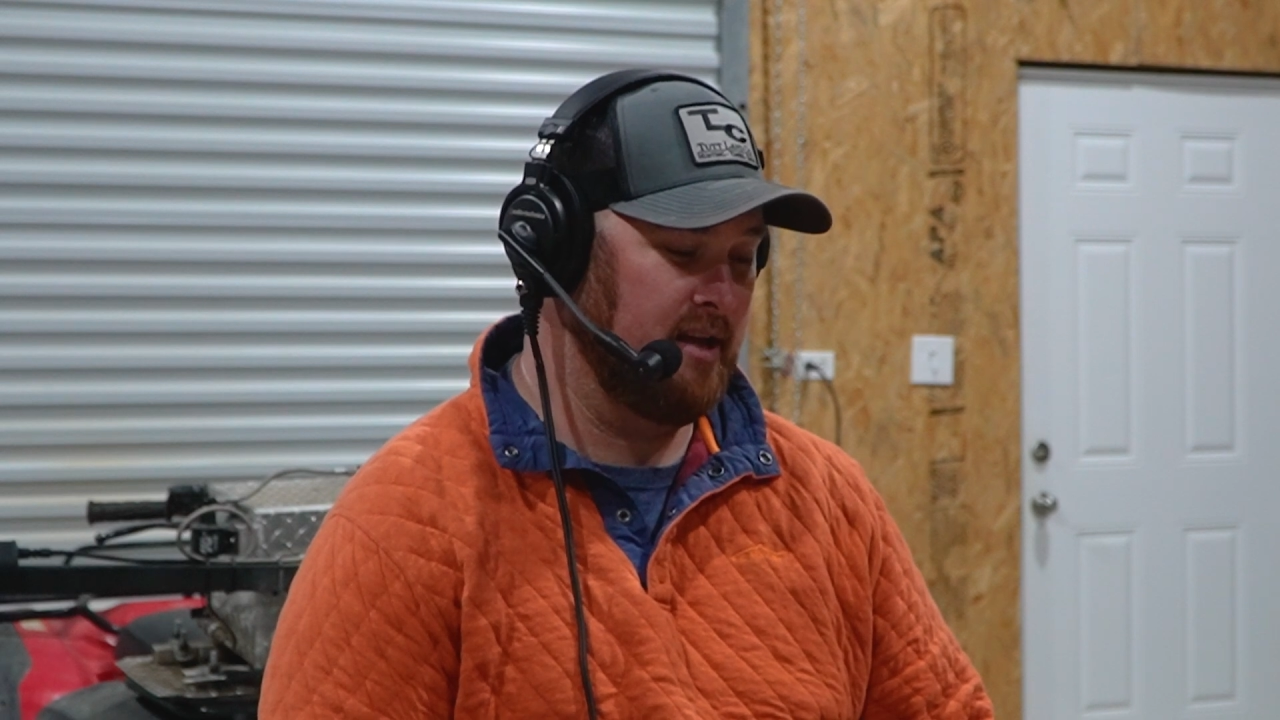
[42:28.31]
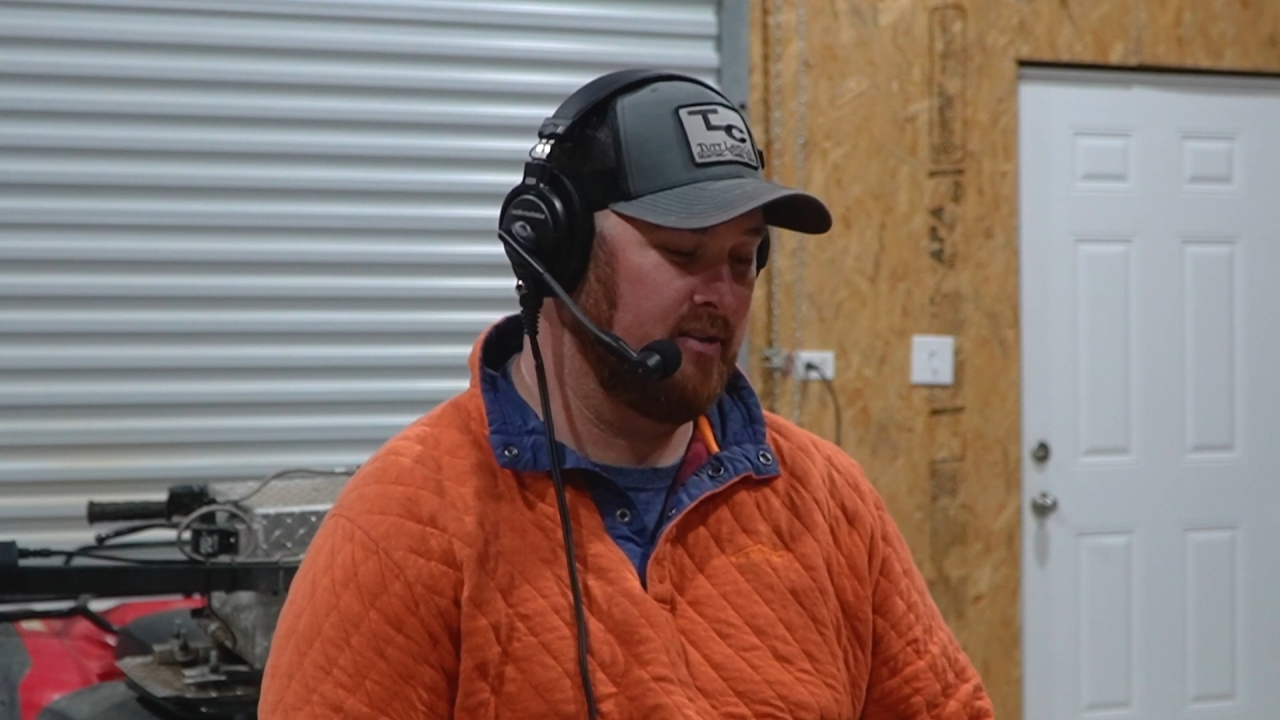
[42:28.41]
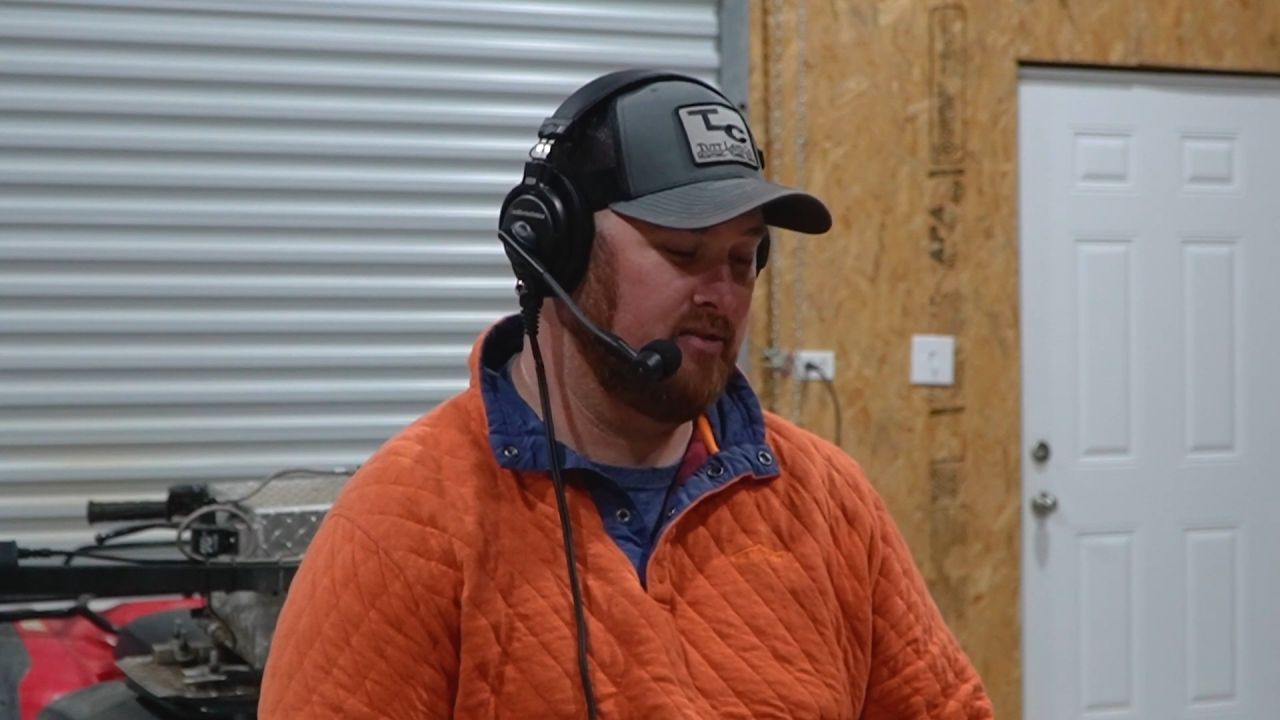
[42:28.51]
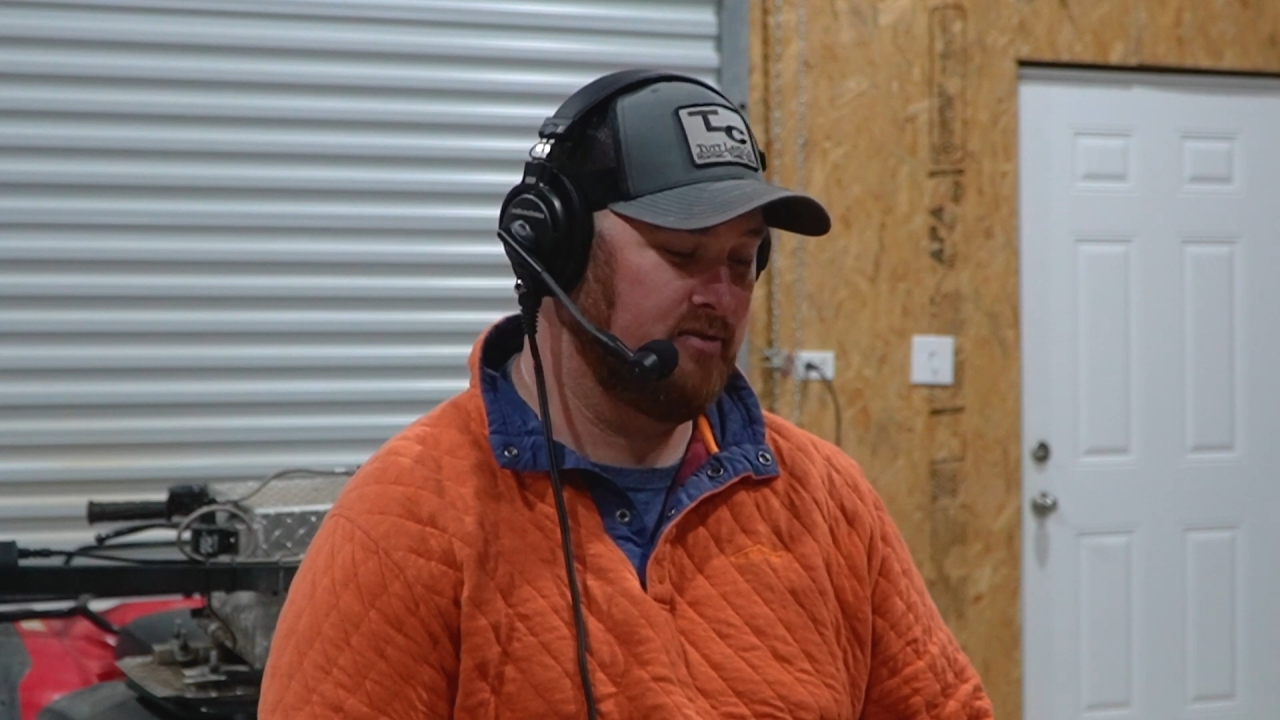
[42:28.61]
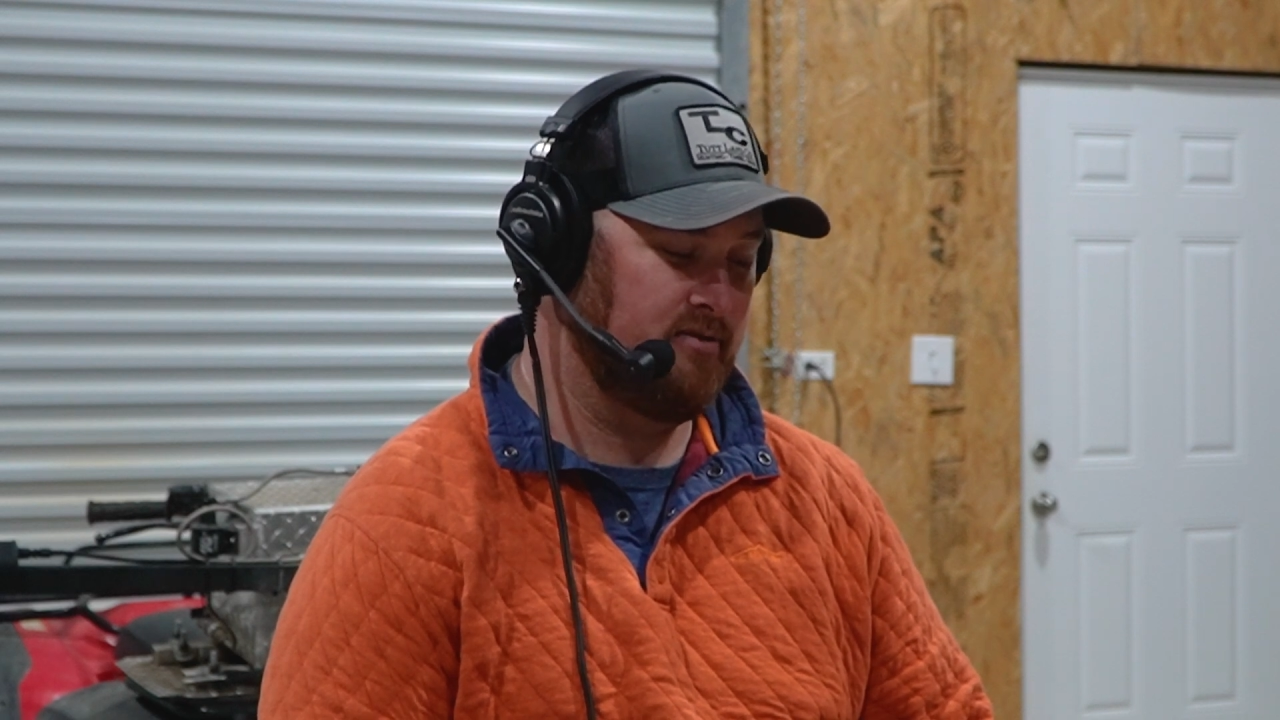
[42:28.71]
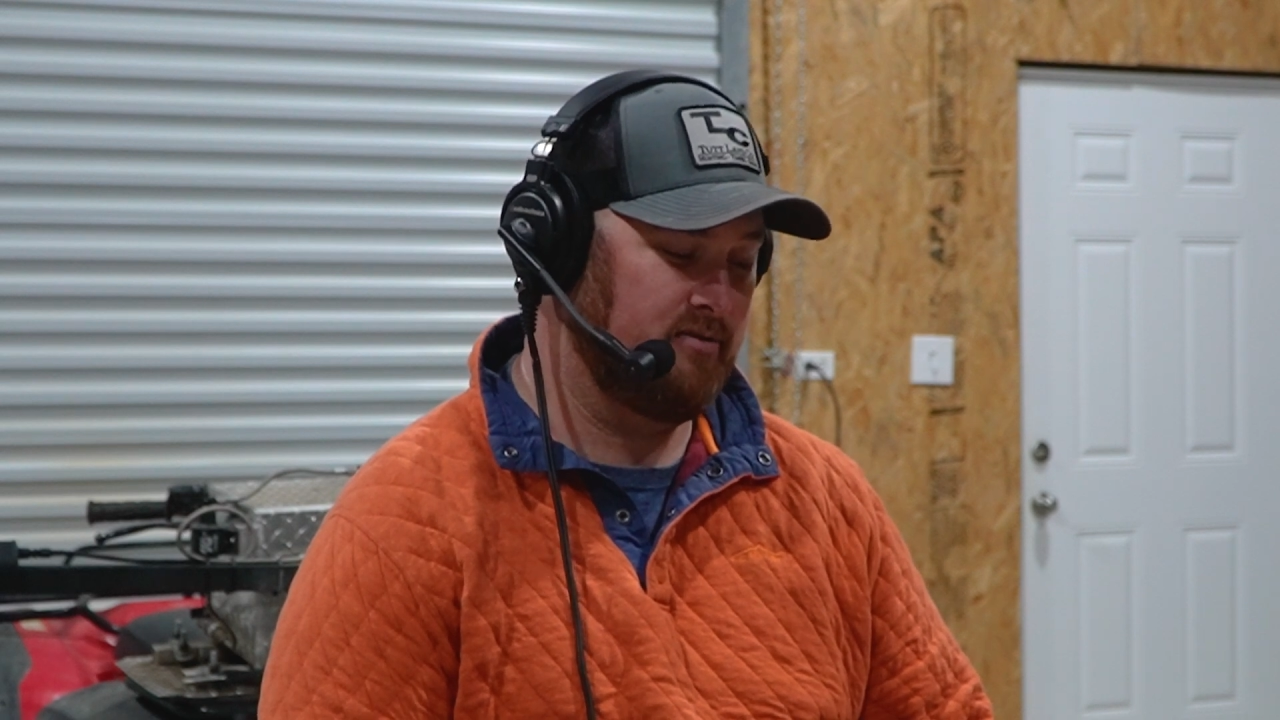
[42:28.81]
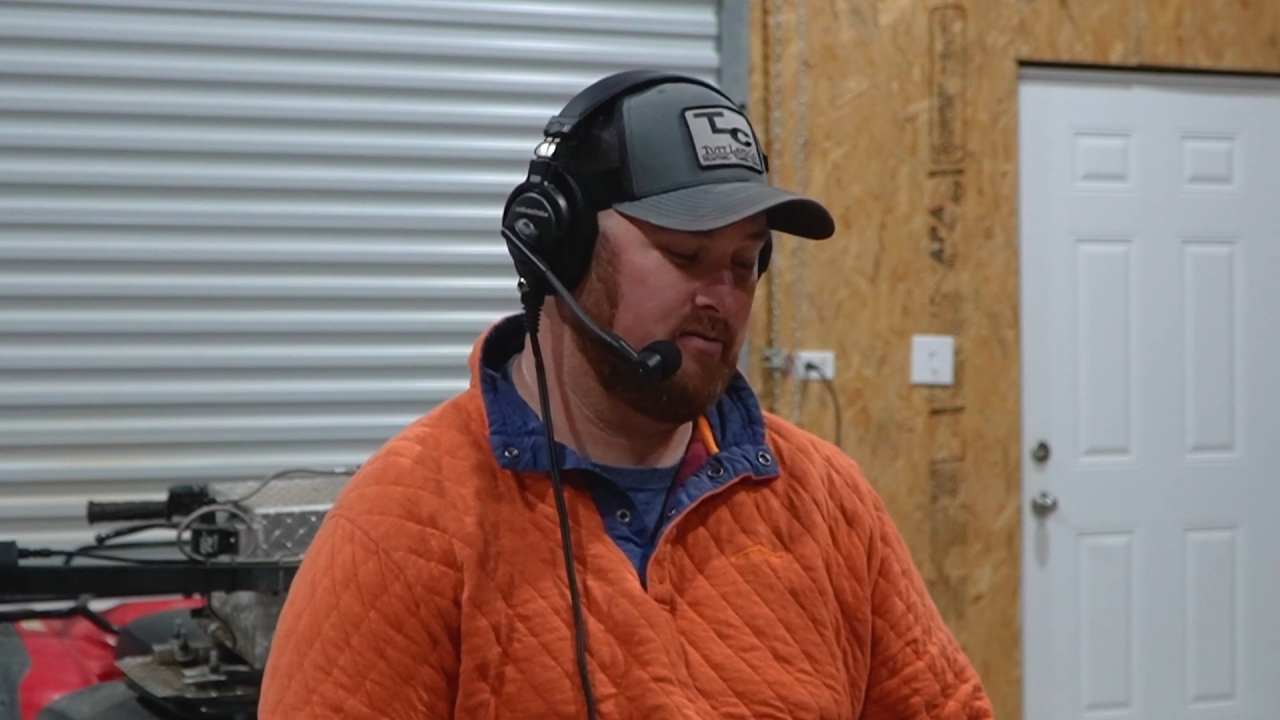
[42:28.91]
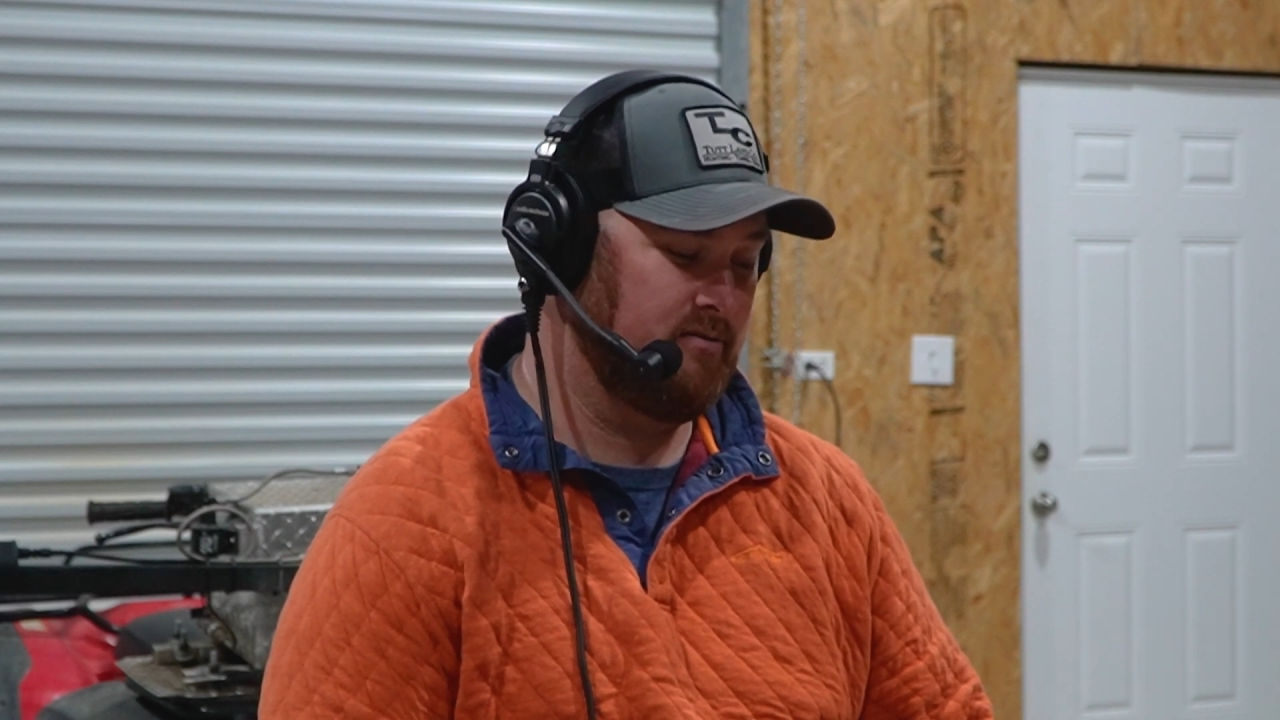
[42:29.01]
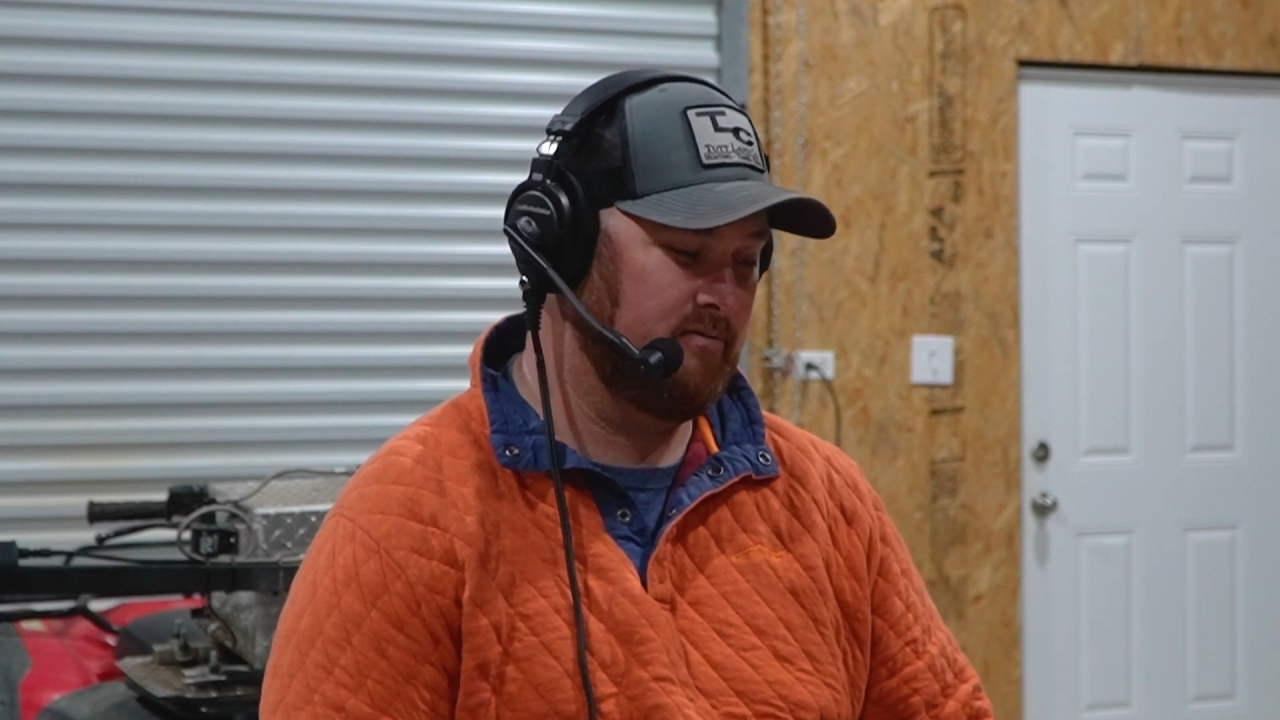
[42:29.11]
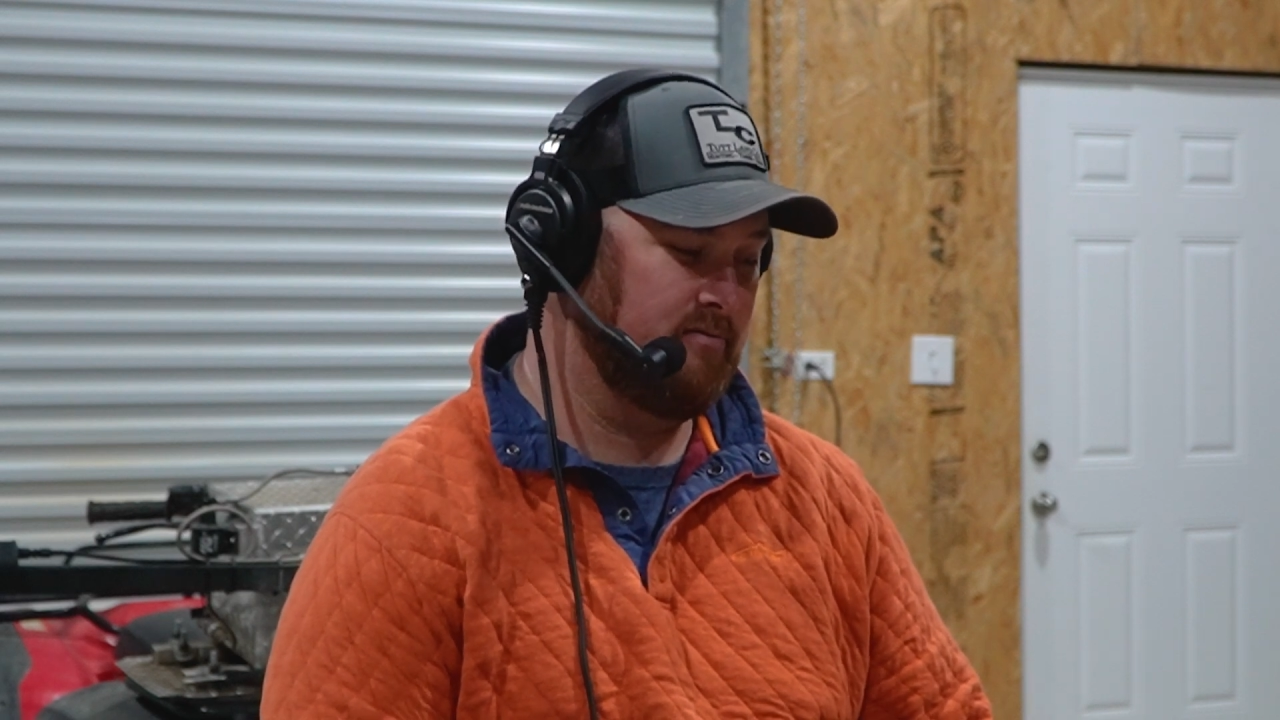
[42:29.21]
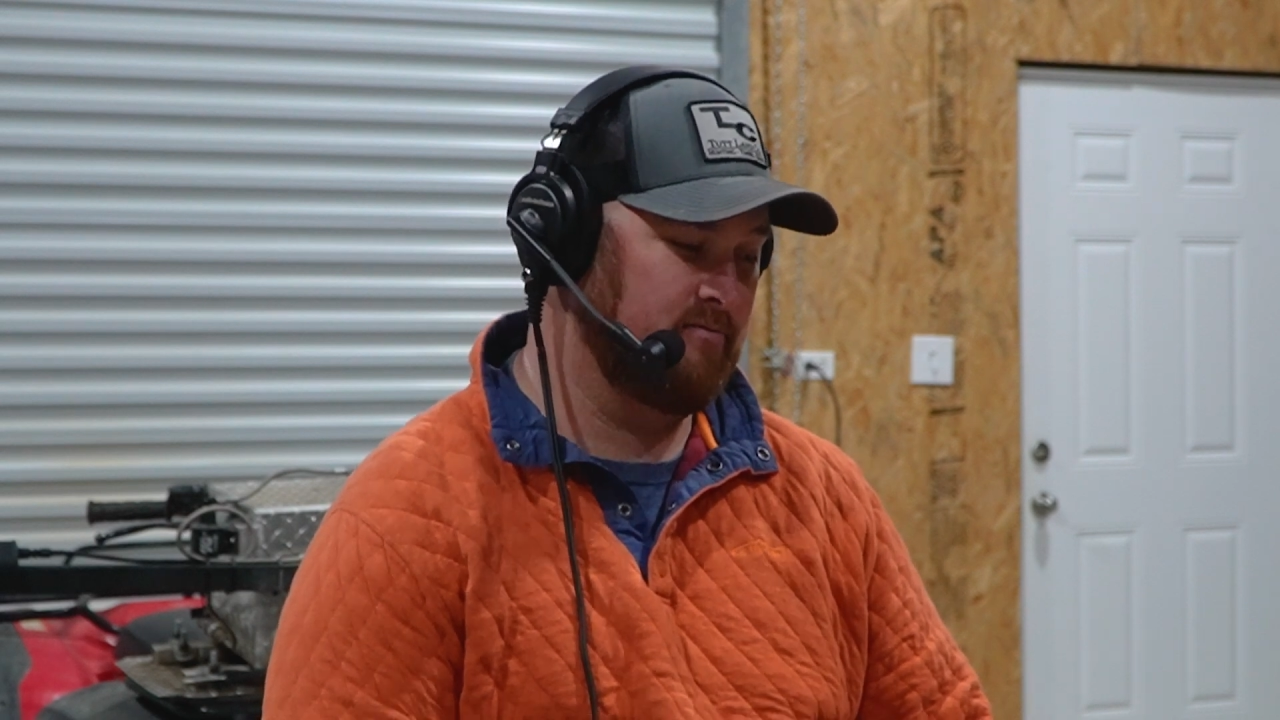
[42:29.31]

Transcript: that's